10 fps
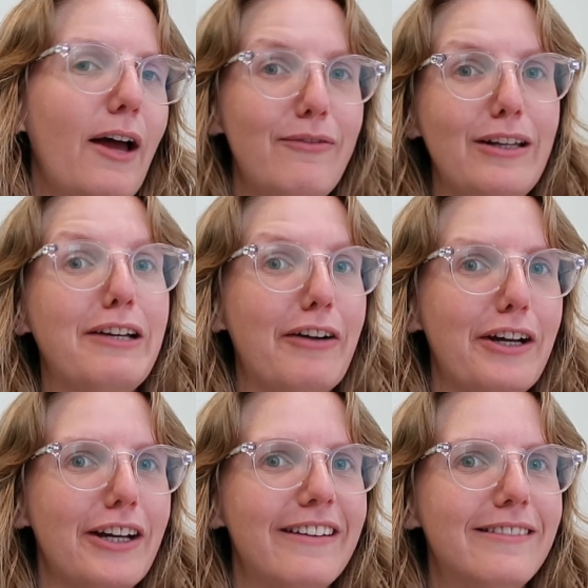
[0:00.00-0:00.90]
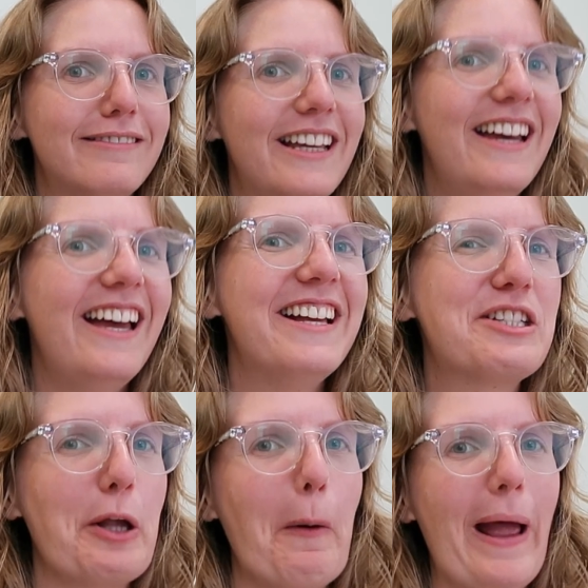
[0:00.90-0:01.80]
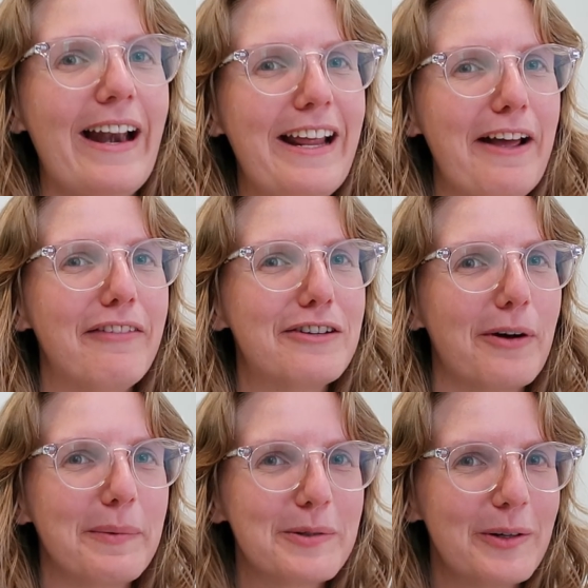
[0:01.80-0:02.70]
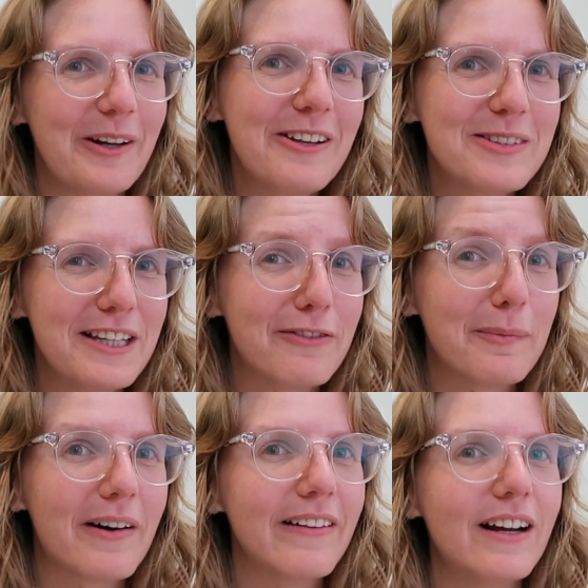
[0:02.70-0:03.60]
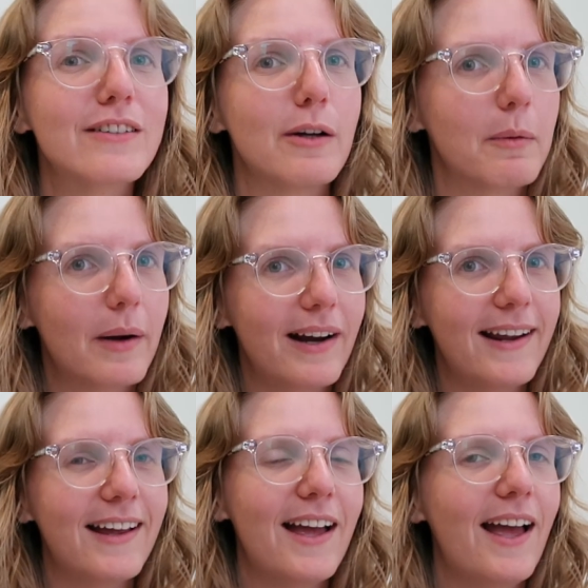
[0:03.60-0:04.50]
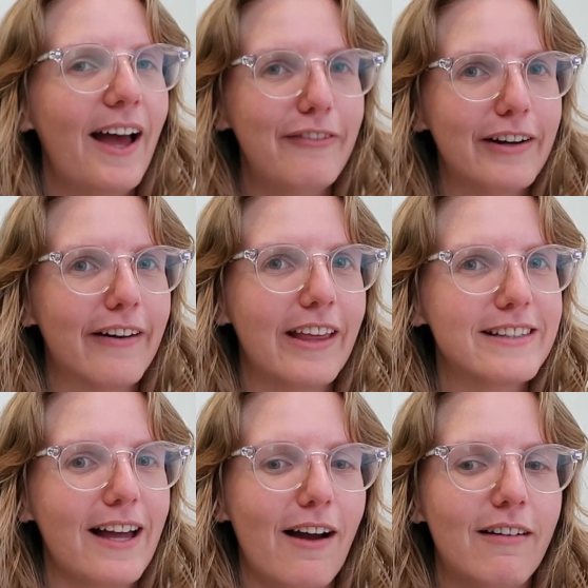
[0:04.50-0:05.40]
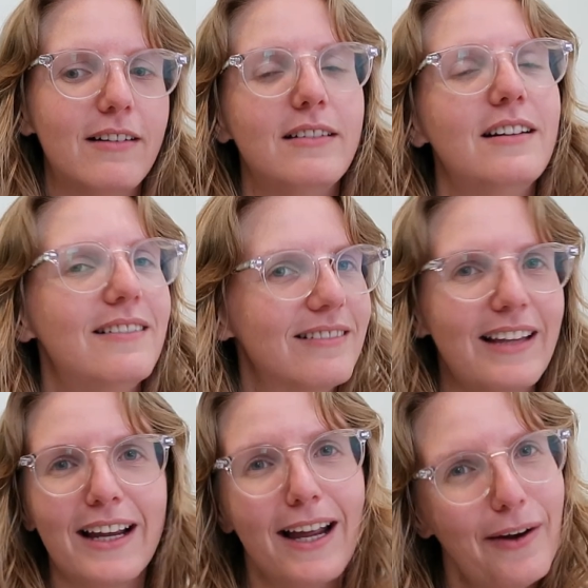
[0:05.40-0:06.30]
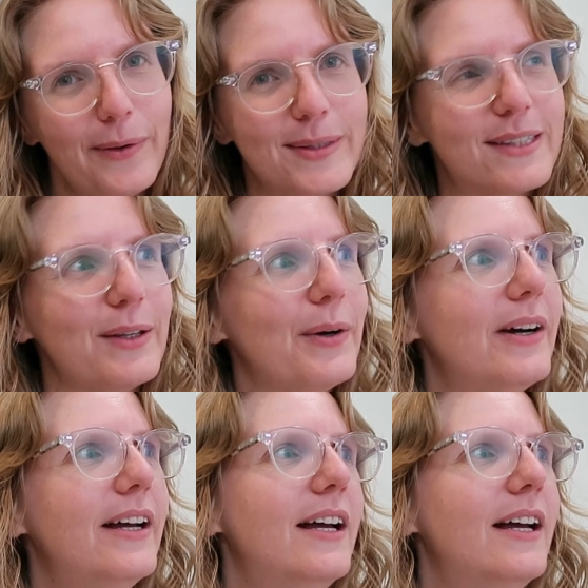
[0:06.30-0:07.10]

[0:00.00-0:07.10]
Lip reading: I'm feeling very good. So any of the troubleshooting you see from earlier, don't worry, I figure things out like I always do.